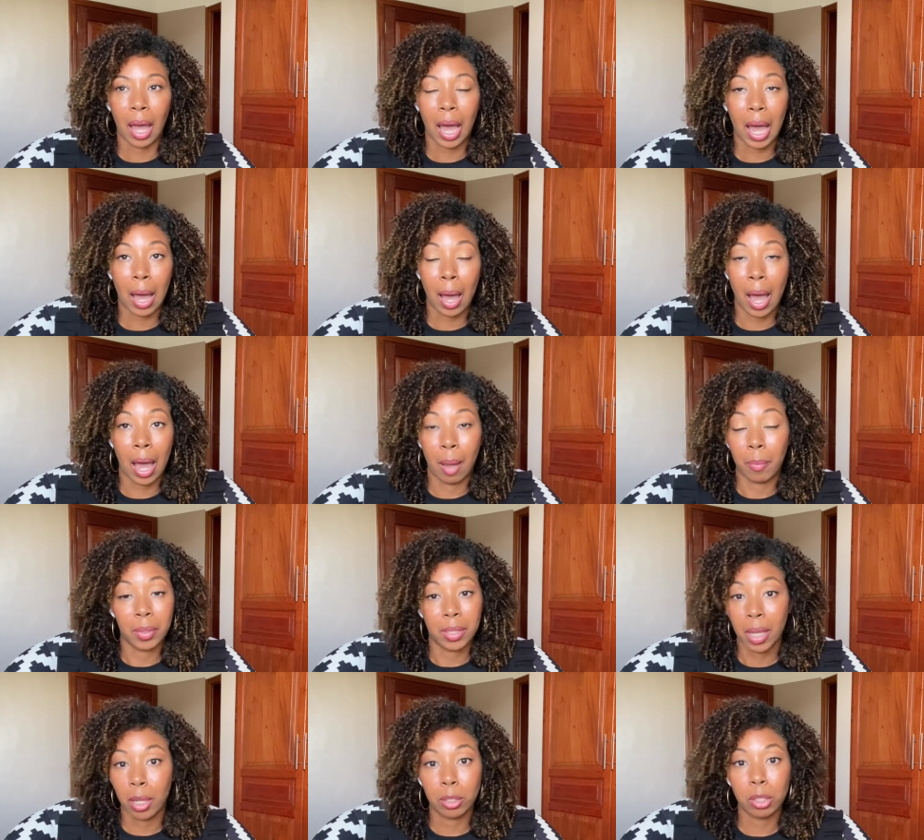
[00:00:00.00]
I, I'm
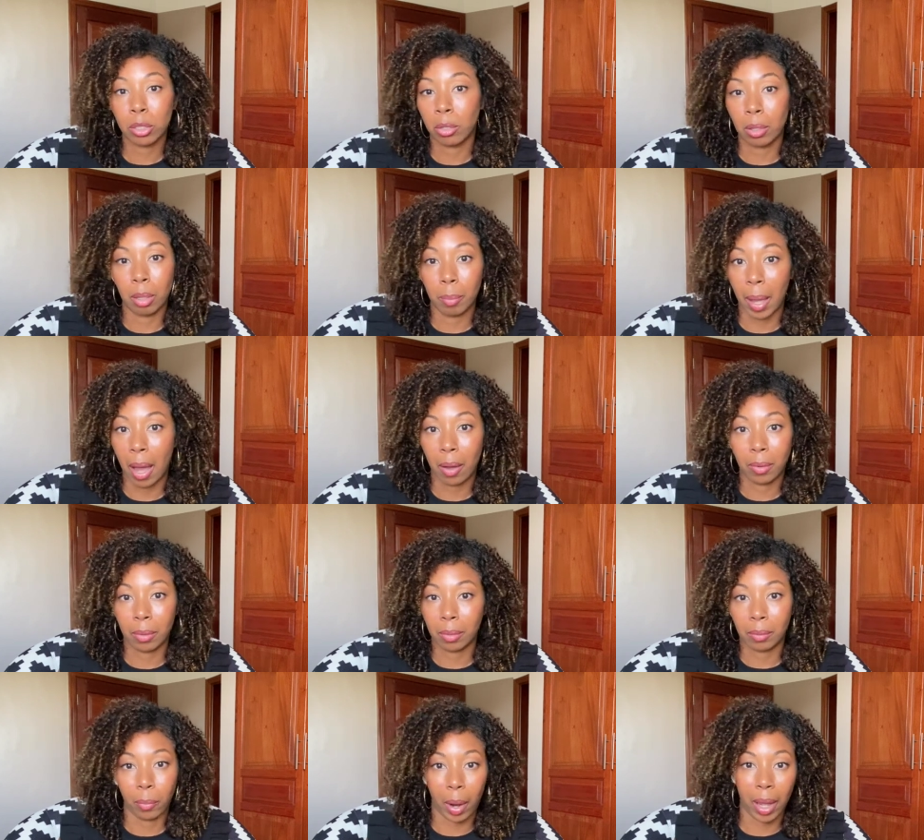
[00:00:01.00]
intentional about,
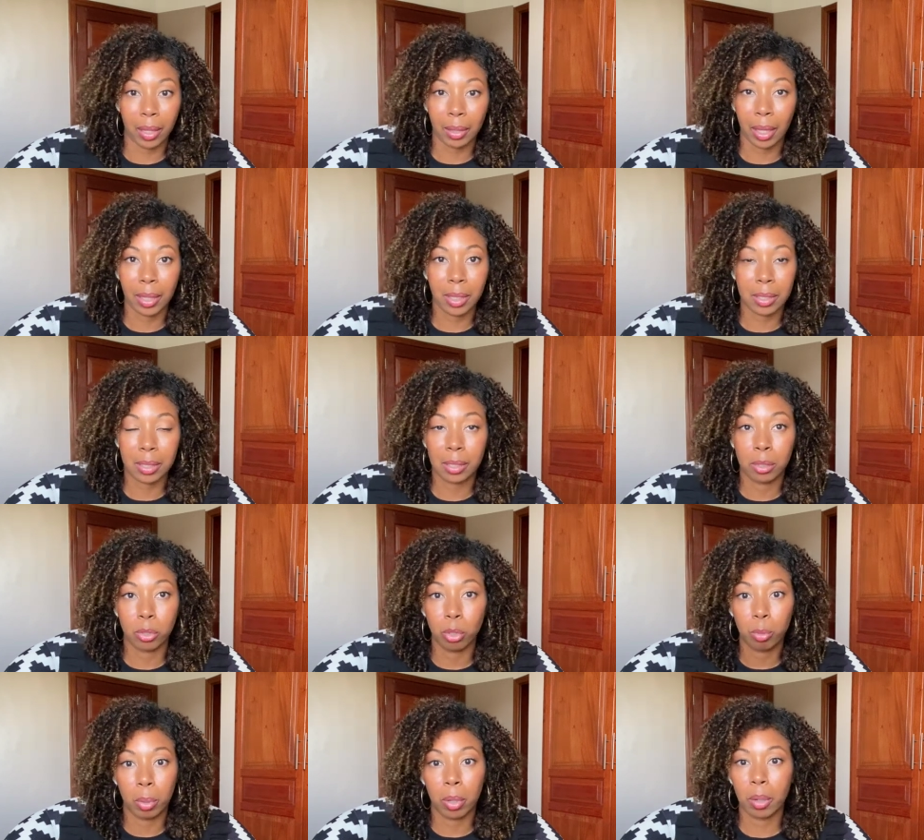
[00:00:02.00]
right? Like it's
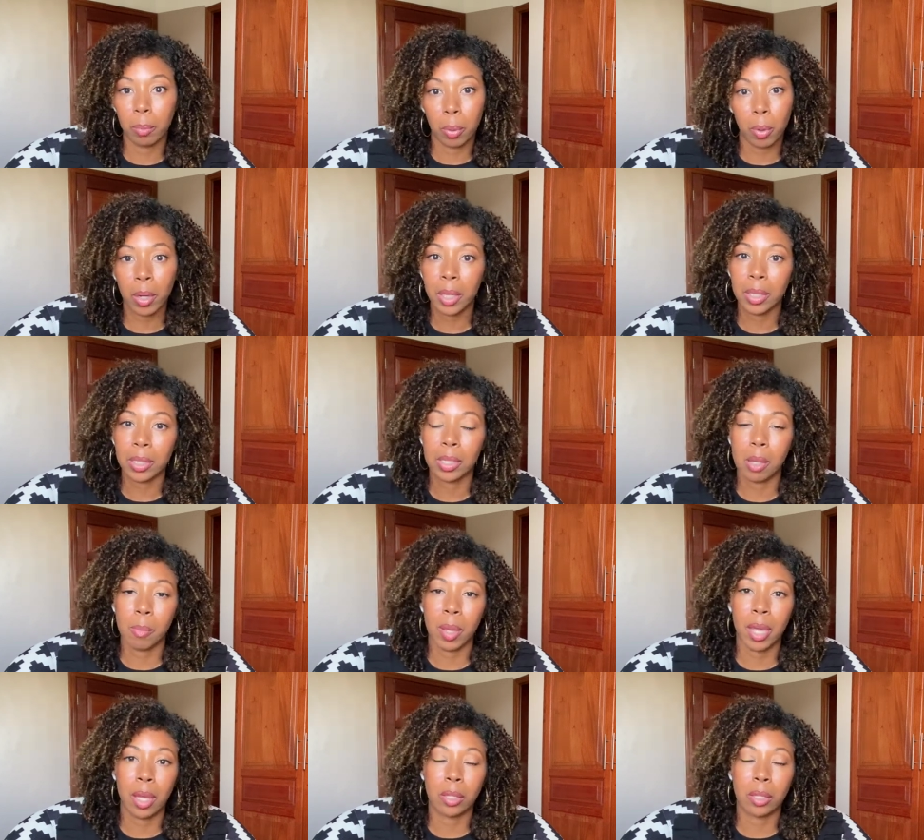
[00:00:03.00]
super important to me.